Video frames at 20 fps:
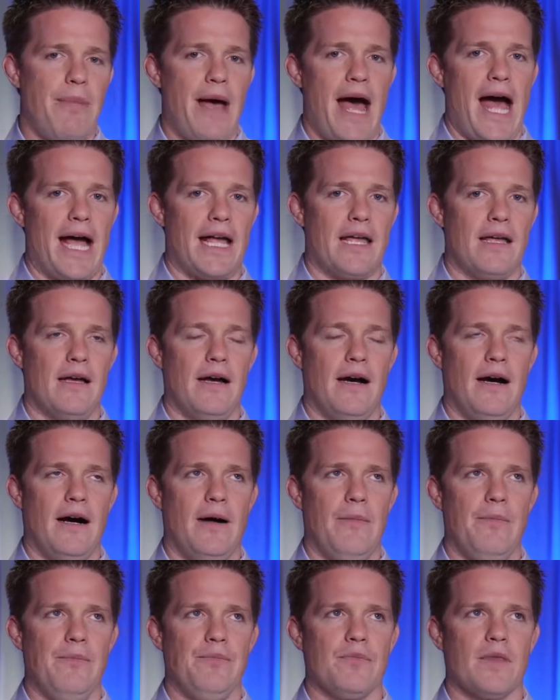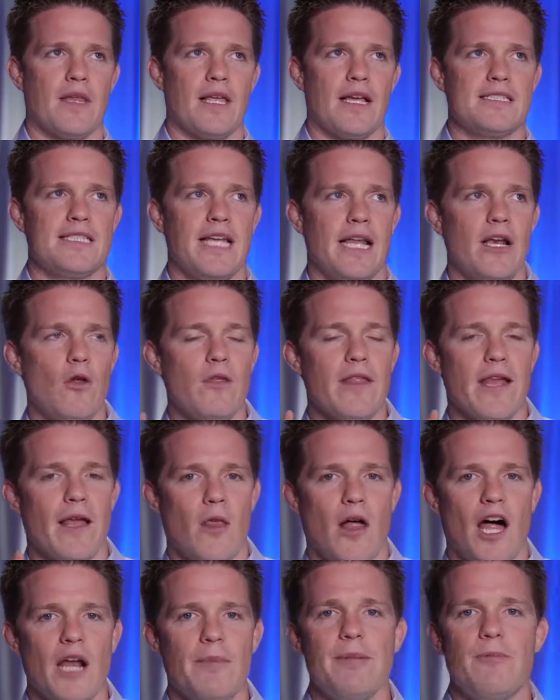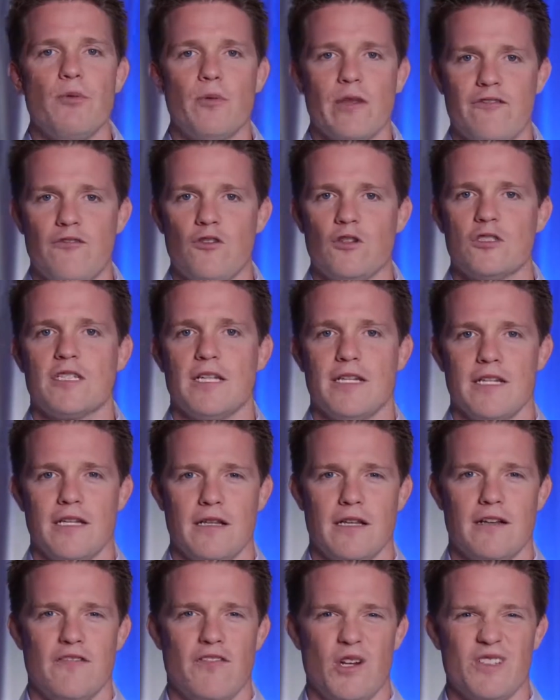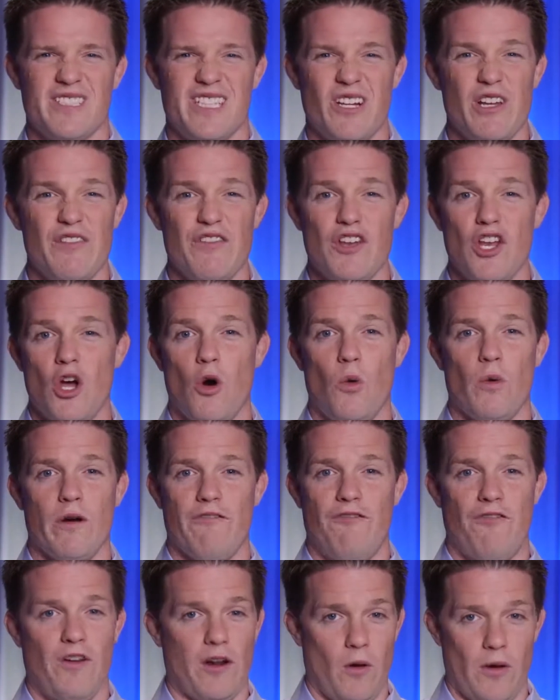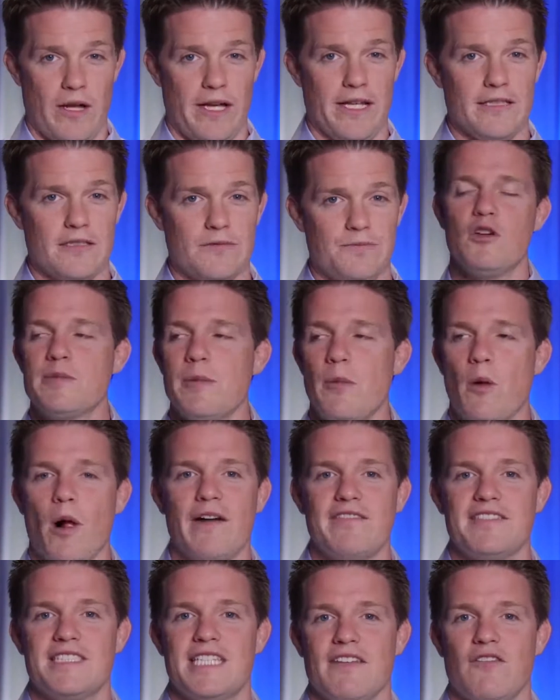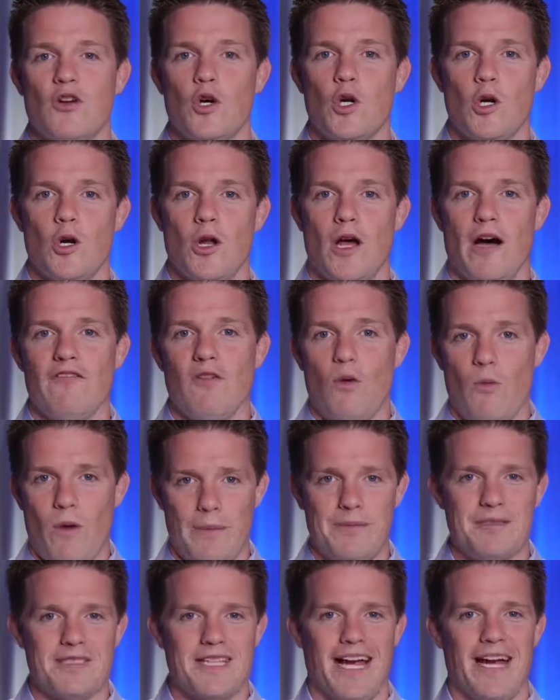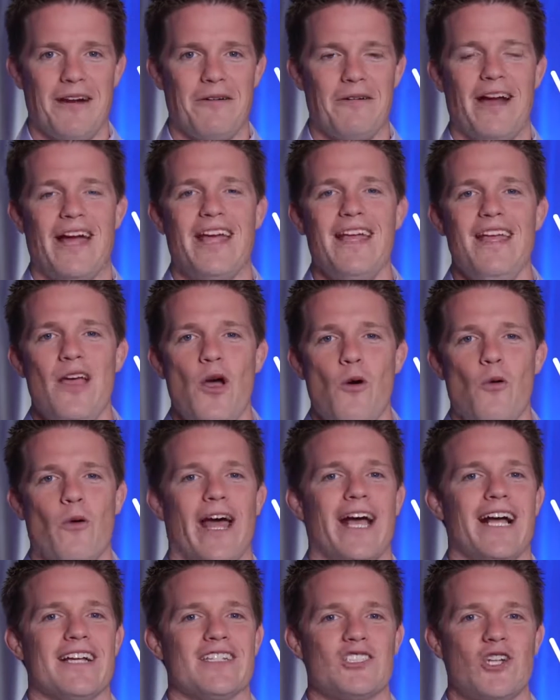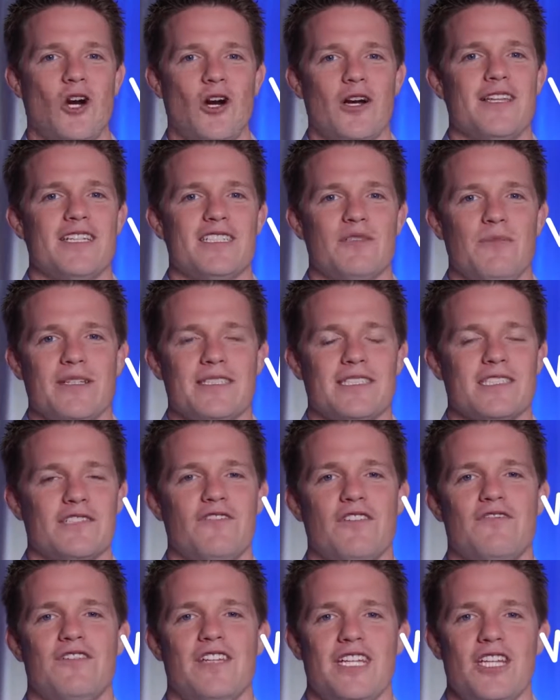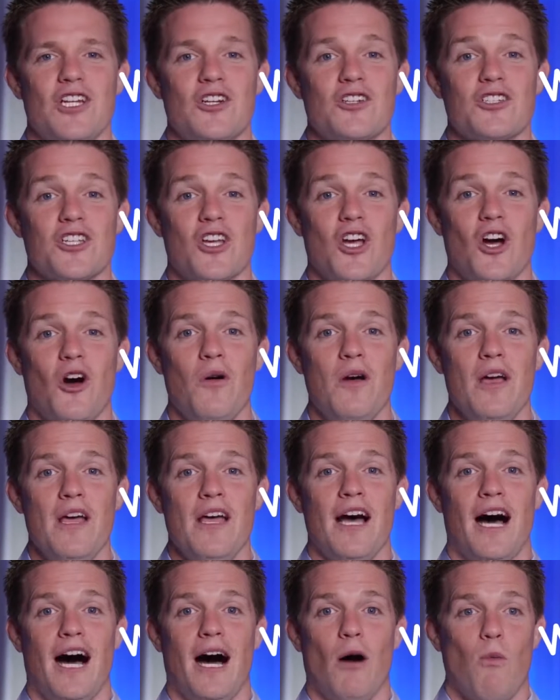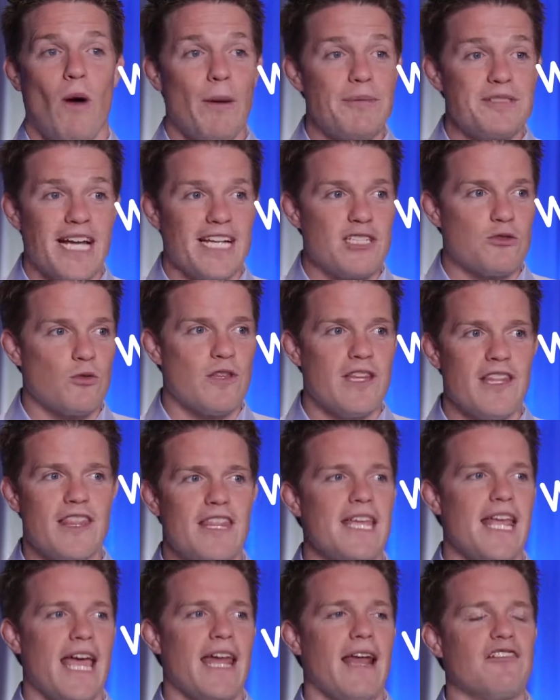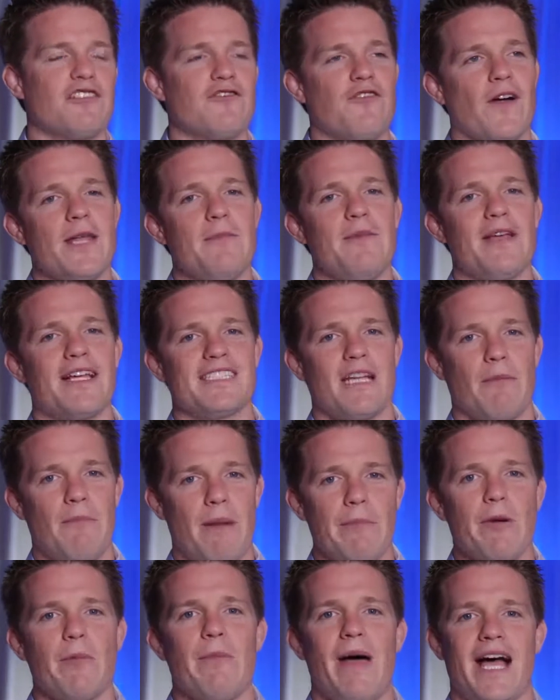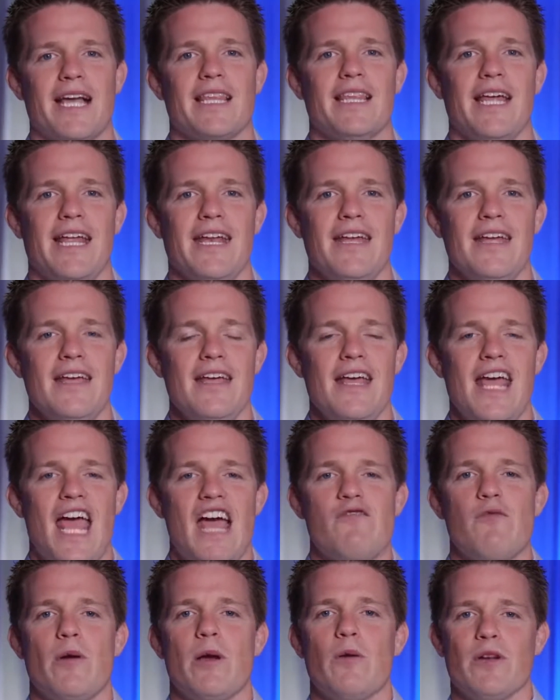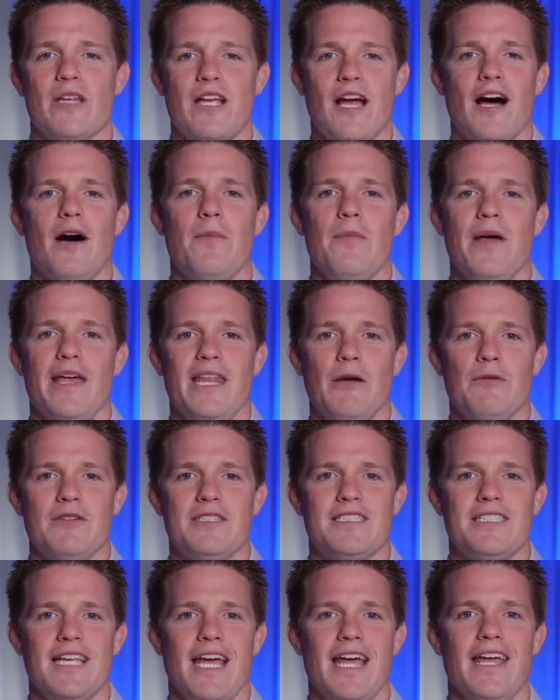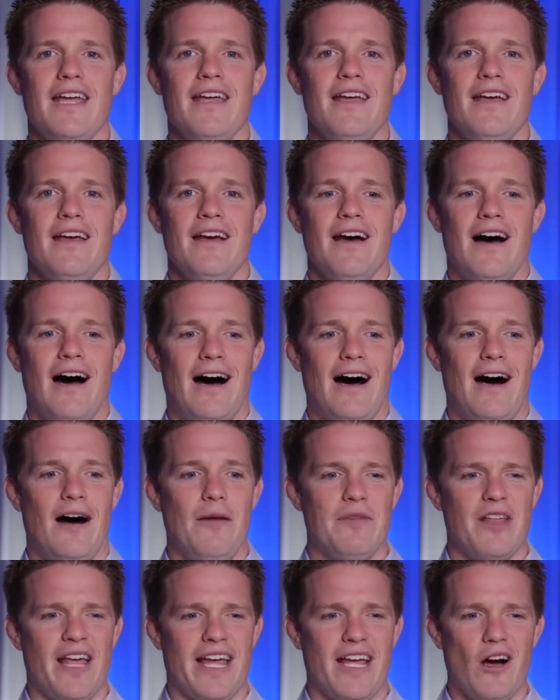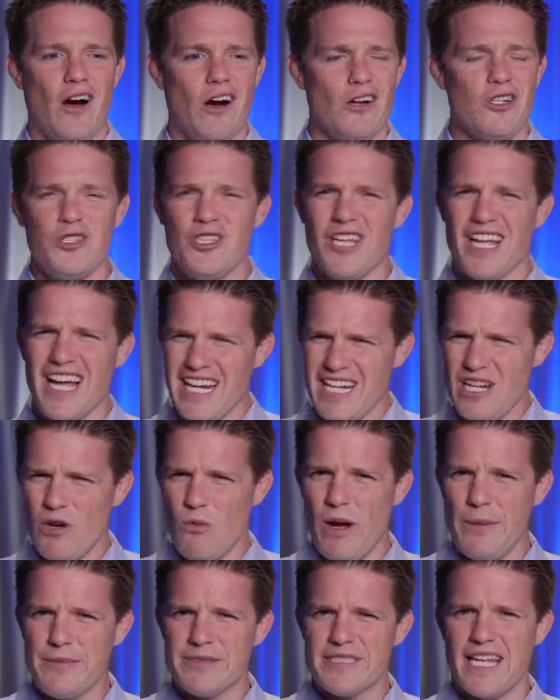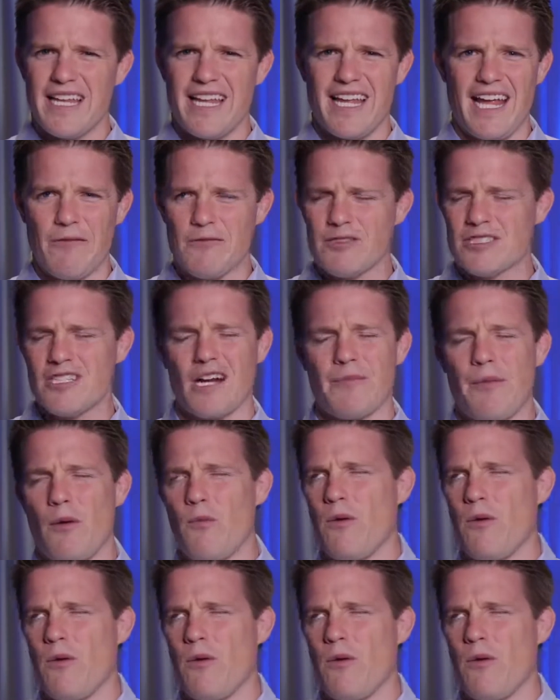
back, because I know that a lot of people when they first get into ClickFunnels, they don't even know what a funnel is. Most people obviously have heard of a website, right? When I got started in this business 15 years ago, websites were the thing. And it's funny because I remember back then, everybody would come and they would say, like, oh, do you think I need a website? Like, everyone's talking